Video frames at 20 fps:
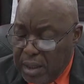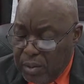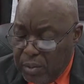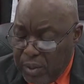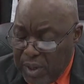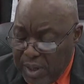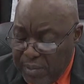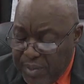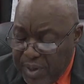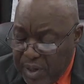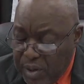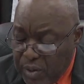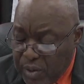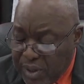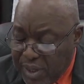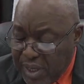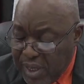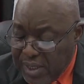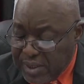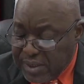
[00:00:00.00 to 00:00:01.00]
will be
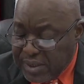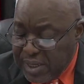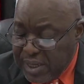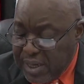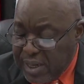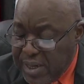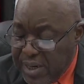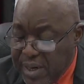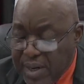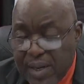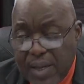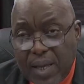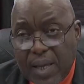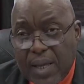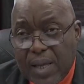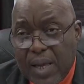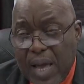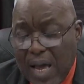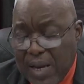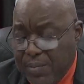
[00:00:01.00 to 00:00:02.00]
located
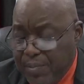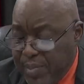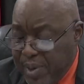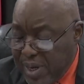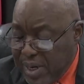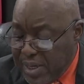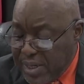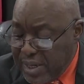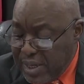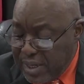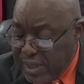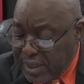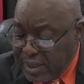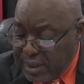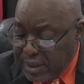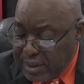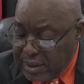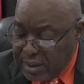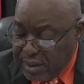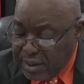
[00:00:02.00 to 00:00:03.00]
at
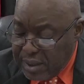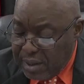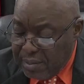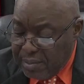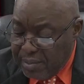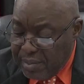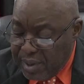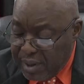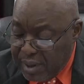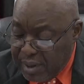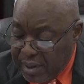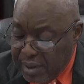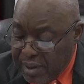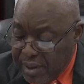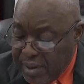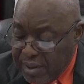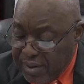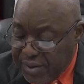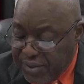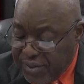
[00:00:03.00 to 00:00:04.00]
building number
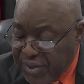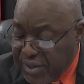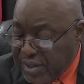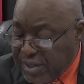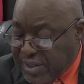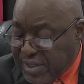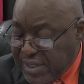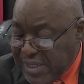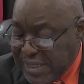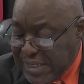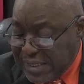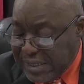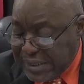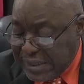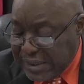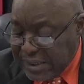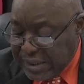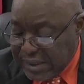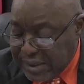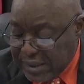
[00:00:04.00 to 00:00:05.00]
13
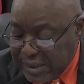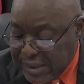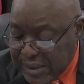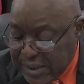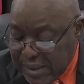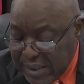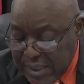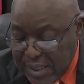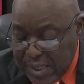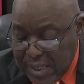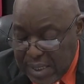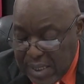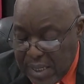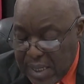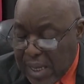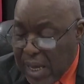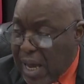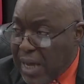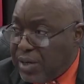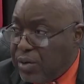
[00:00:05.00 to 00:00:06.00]

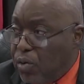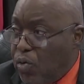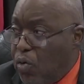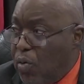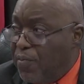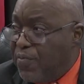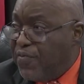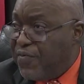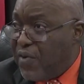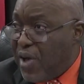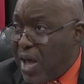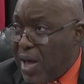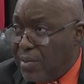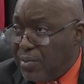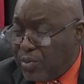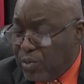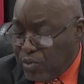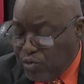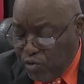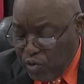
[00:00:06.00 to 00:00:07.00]
at Hope
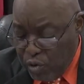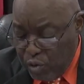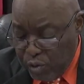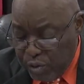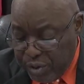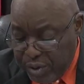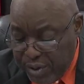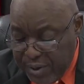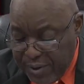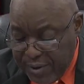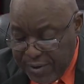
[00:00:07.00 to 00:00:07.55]
Farm Road.